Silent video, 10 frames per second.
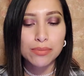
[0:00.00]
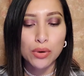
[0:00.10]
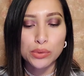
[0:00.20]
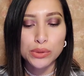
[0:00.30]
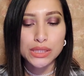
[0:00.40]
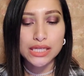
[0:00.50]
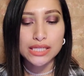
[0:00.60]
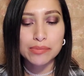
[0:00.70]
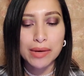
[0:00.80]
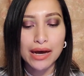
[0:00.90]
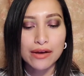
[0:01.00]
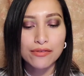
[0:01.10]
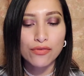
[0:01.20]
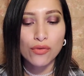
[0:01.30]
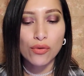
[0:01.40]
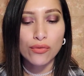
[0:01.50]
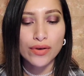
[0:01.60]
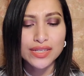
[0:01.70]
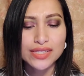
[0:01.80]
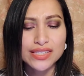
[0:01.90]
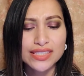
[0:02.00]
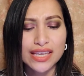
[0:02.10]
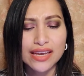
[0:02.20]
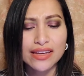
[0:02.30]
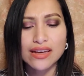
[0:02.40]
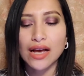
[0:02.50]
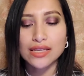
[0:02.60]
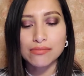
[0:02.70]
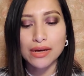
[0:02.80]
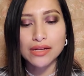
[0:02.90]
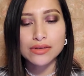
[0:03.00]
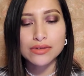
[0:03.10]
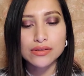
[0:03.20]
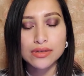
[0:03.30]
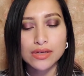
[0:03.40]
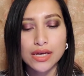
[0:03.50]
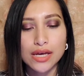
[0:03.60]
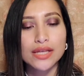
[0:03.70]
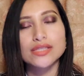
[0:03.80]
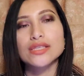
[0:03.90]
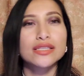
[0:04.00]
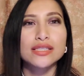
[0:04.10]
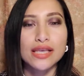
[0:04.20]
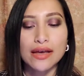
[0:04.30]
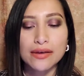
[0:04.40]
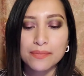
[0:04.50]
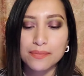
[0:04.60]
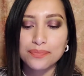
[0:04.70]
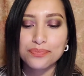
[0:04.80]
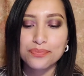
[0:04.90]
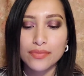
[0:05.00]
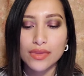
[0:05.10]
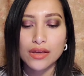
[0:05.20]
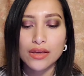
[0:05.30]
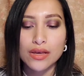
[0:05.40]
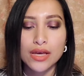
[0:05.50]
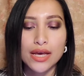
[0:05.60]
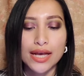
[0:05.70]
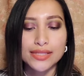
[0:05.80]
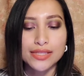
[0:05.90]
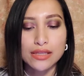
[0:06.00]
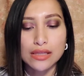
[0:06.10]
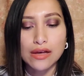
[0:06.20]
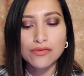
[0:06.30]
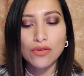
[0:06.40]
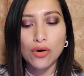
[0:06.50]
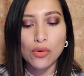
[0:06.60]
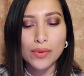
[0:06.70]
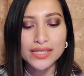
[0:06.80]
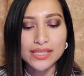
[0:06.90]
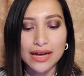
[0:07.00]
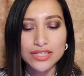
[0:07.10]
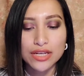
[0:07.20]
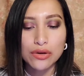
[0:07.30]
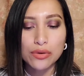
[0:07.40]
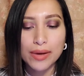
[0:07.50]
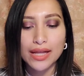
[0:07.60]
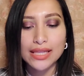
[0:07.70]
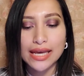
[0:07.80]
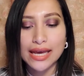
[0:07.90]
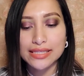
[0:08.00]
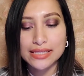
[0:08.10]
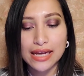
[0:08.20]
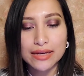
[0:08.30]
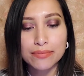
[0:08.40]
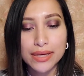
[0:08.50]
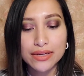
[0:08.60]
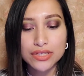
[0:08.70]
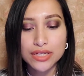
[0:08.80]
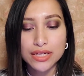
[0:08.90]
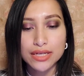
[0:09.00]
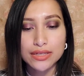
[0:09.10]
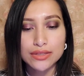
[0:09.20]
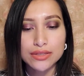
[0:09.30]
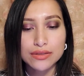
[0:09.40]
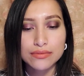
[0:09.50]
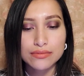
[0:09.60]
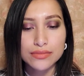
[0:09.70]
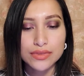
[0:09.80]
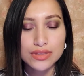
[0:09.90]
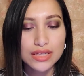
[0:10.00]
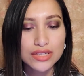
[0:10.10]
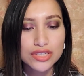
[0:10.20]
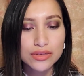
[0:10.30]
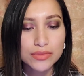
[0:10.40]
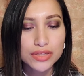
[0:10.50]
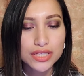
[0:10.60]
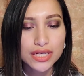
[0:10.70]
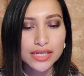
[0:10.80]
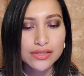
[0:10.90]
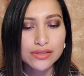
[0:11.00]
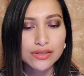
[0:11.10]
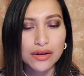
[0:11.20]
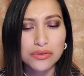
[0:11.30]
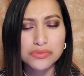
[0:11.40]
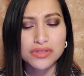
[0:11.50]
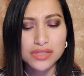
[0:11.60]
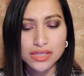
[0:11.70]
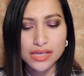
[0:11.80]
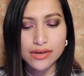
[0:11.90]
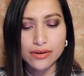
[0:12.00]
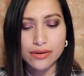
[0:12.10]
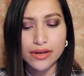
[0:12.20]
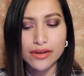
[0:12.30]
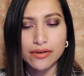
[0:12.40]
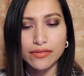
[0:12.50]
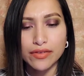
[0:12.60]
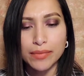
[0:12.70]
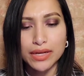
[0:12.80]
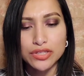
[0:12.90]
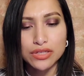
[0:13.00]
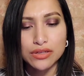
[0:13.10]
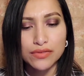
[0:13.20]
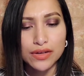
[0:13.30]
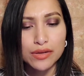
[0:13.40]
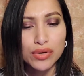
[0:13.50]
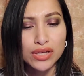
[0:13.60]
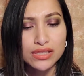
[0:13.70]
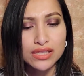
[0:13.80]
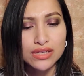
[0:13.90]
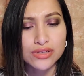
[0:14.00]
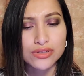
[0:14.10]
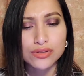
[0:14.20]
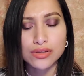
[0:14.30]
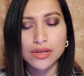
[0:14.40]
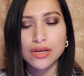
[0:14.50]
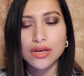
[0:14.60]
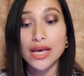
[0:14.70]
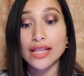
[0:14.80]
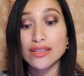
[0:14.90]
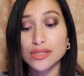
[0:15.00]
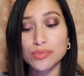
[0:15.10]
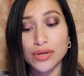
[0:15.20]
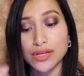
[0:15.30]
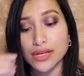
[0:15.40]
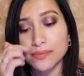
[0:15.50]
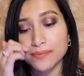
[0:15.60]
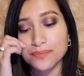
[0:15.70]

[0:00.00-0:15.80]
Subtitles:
post is by Forest Sang Cosmetics. It's a set. It's a Love Always eyeshadow palette. It has 9 pink shades. Looks like shimmer shades. I don't see or hear of a mention of any pressed glitters. It looks pretty.